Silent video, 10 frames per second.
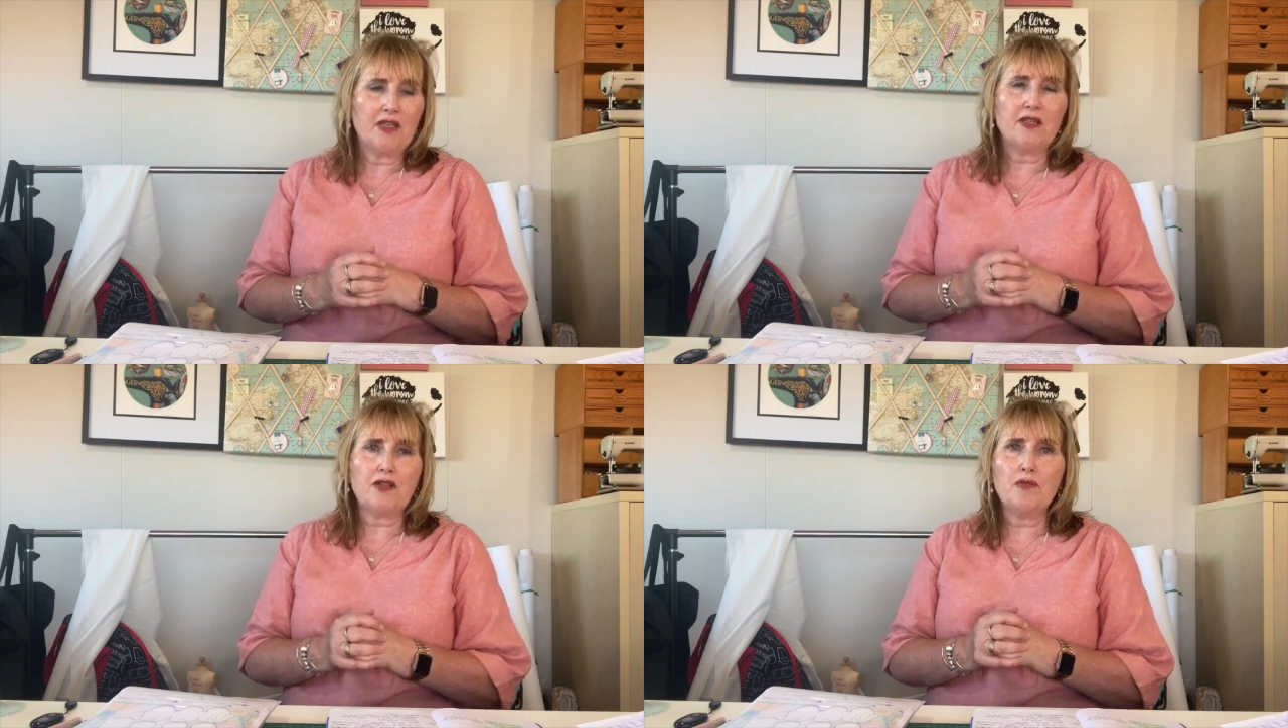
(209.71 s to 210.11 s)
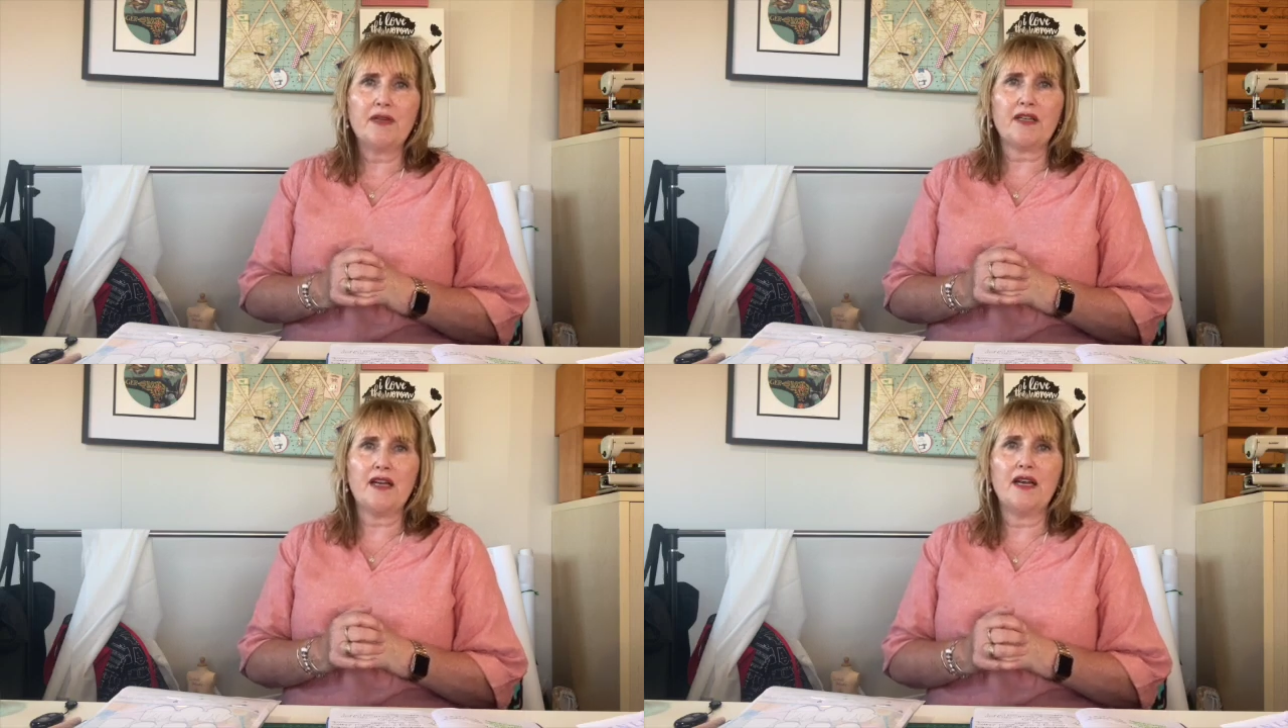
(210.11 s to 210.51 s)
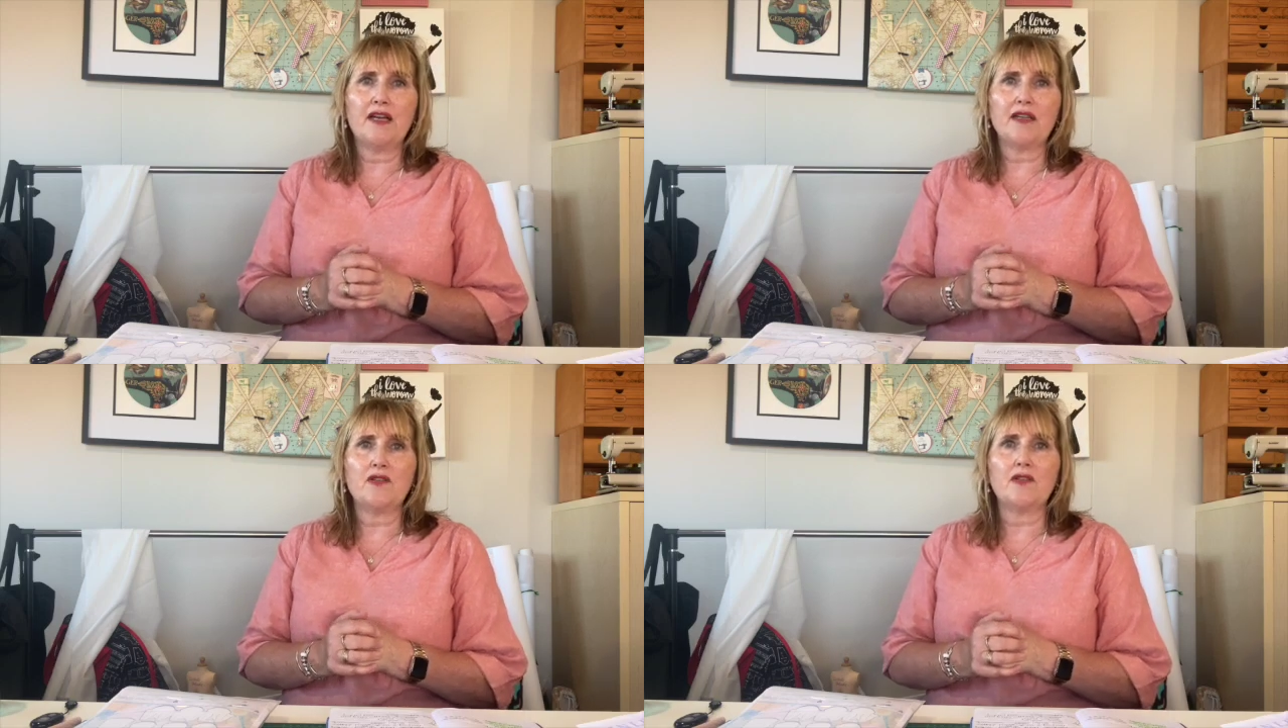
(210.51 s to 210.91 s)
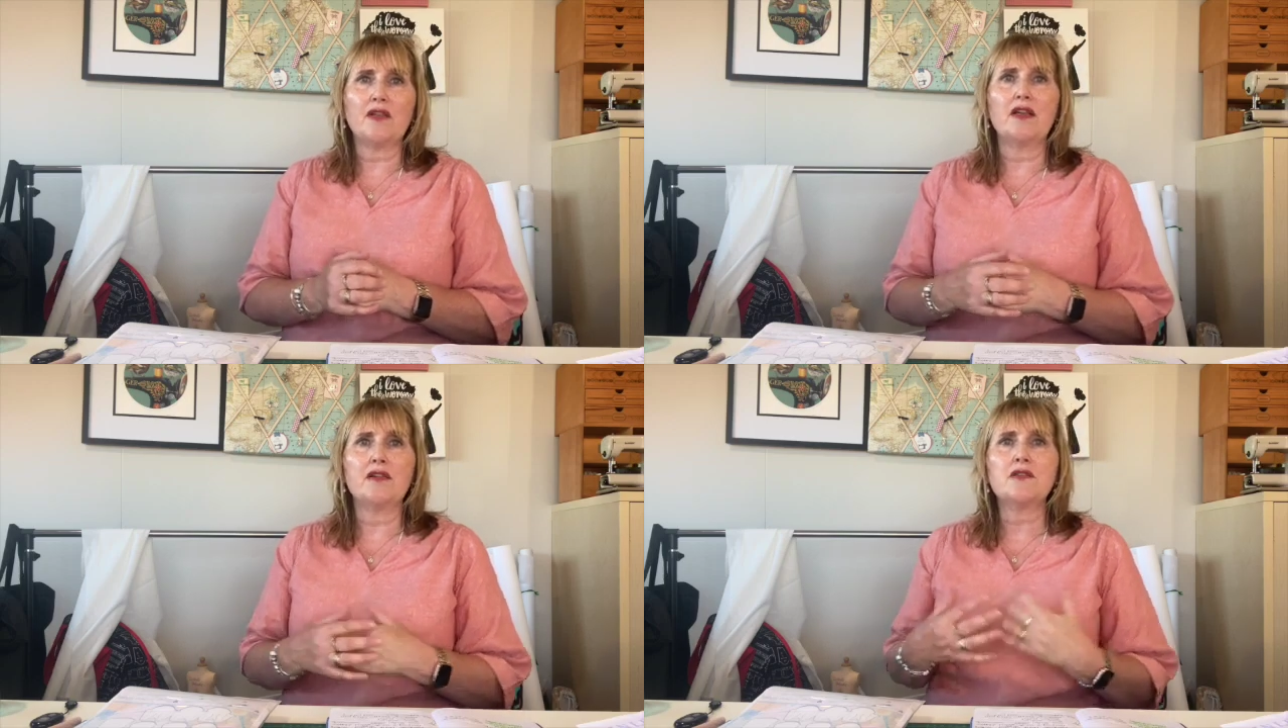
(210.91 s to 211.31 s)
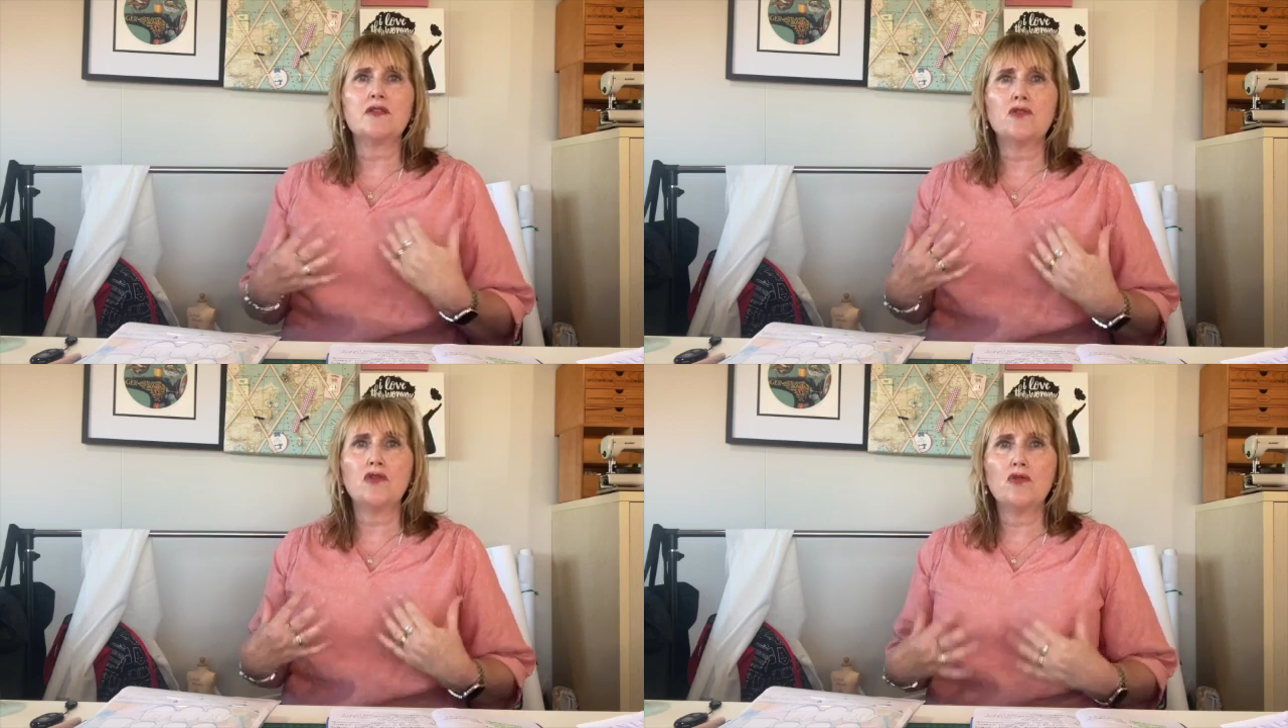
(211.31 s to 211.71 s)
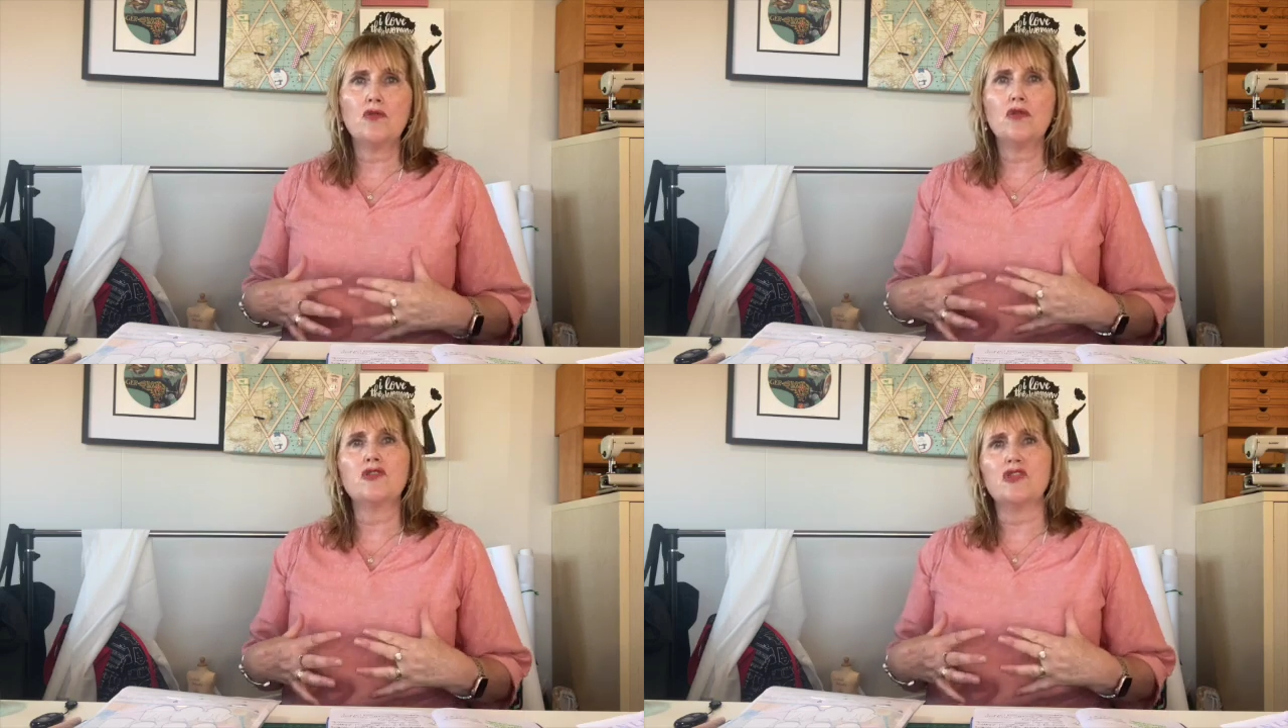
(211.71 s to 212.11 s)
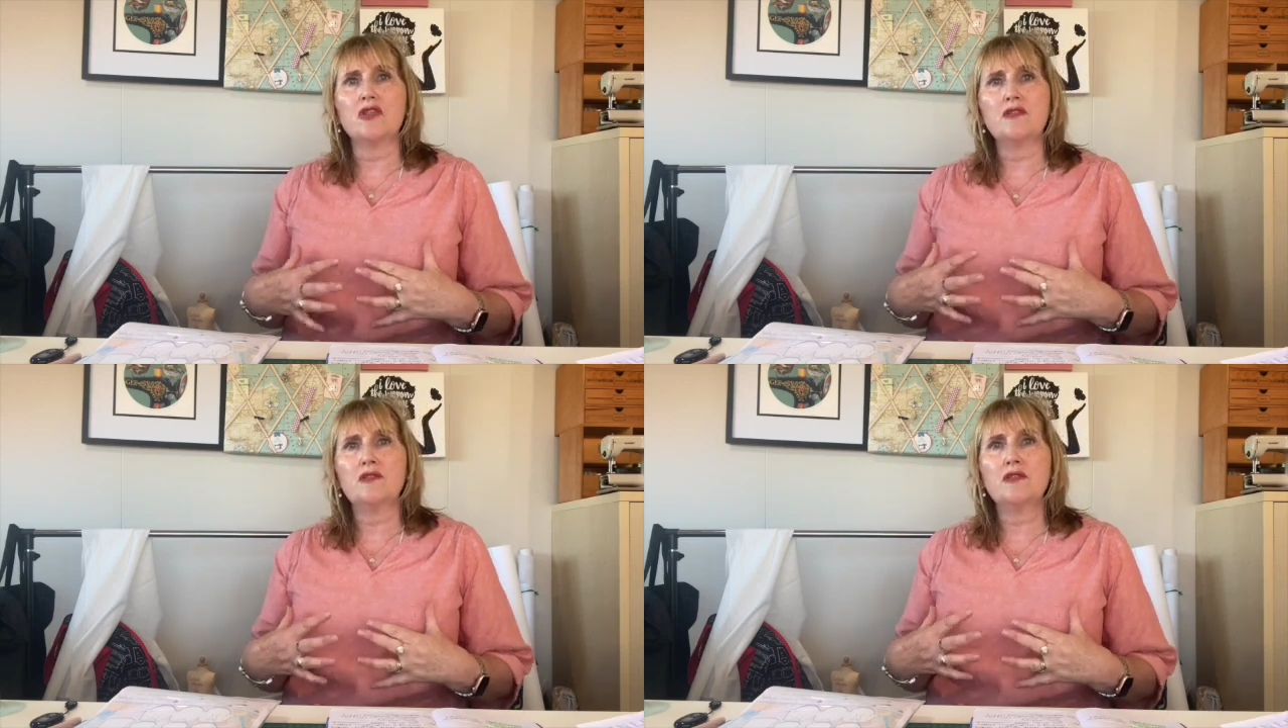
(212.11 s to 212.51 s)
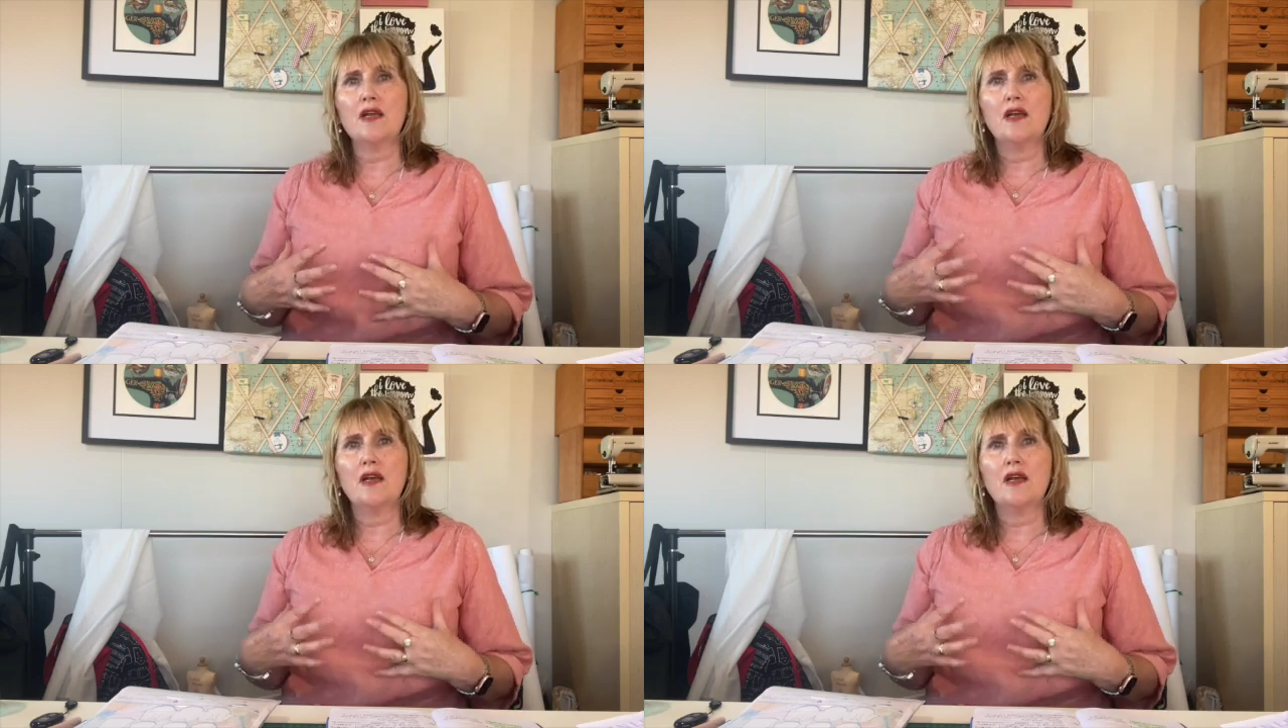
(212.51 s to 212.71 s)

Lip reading: the Quinn cardigan on there in this gorgeous